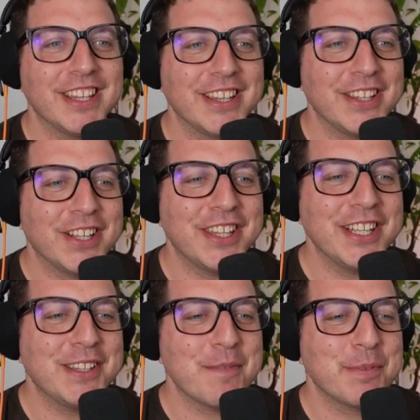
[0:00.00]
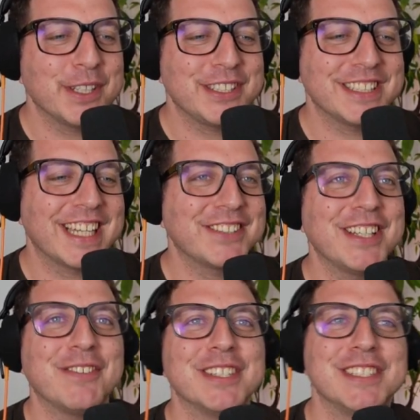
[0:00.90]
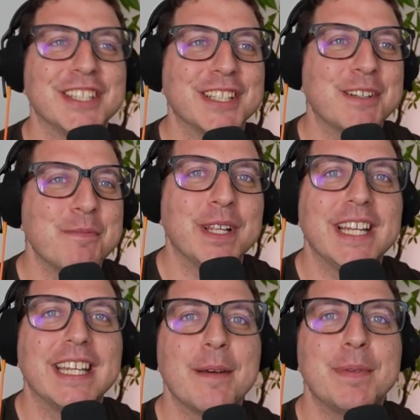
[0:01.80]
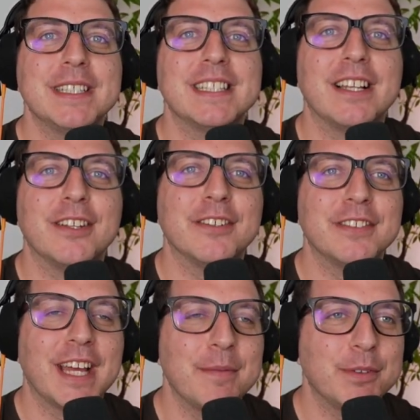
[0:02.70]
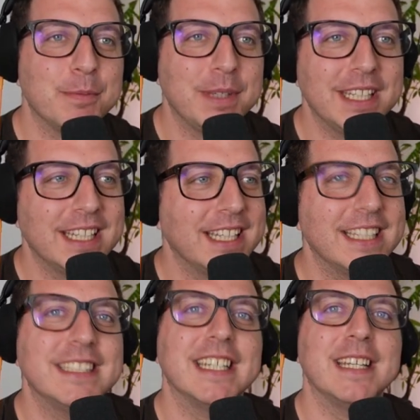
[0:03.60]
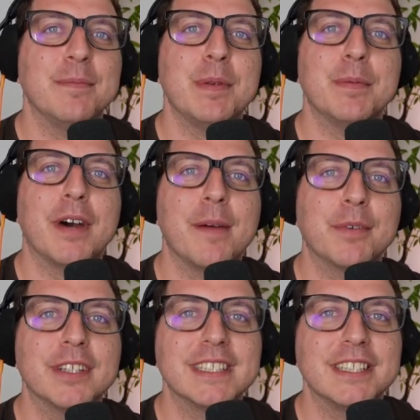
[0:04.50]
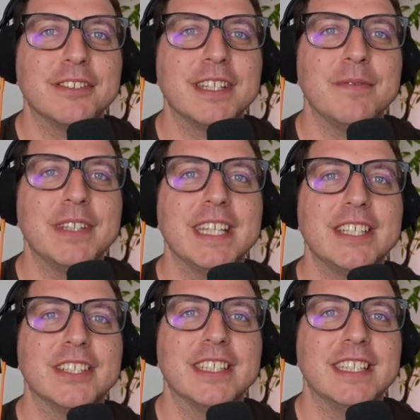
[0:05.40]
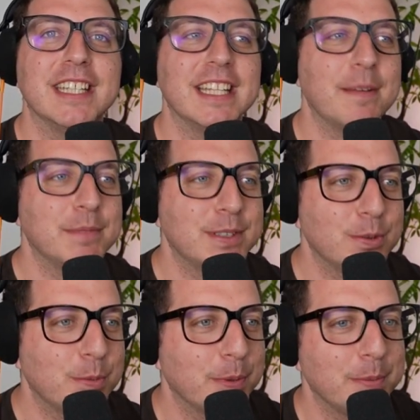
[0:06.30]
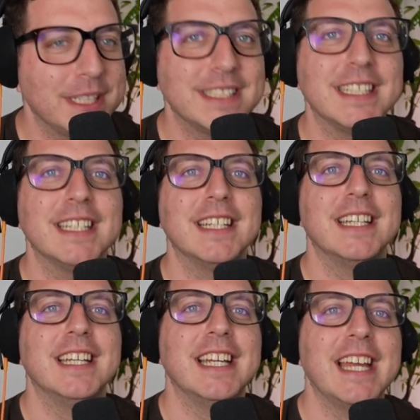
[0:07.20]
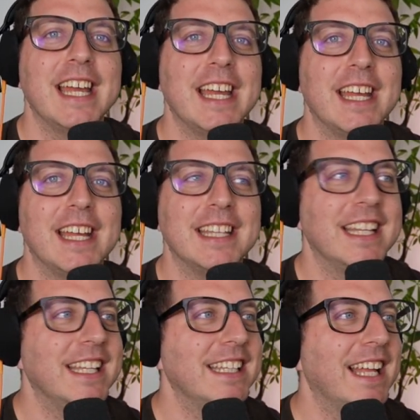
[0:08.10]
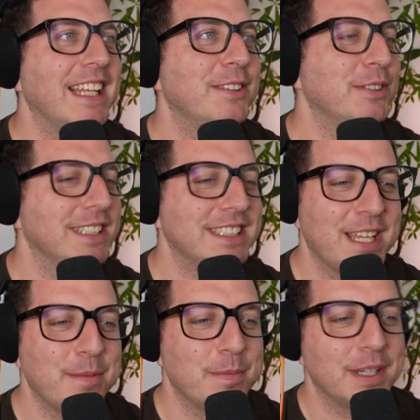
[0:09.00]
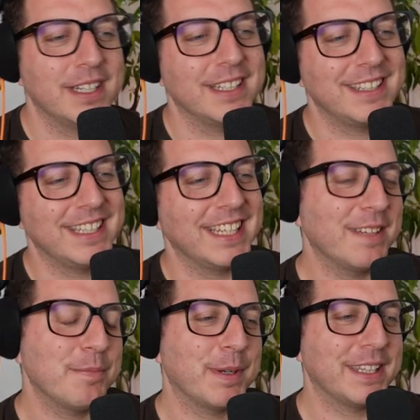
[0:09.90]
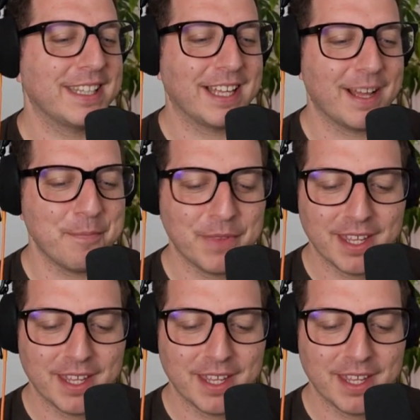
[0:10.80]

your toes. Nothing to apologize. Actually, it was not a complaint. It happens a lot of time to me that I say people, I'm going to send you the invitation, and then I'm super busy. And then I do the same thing. But I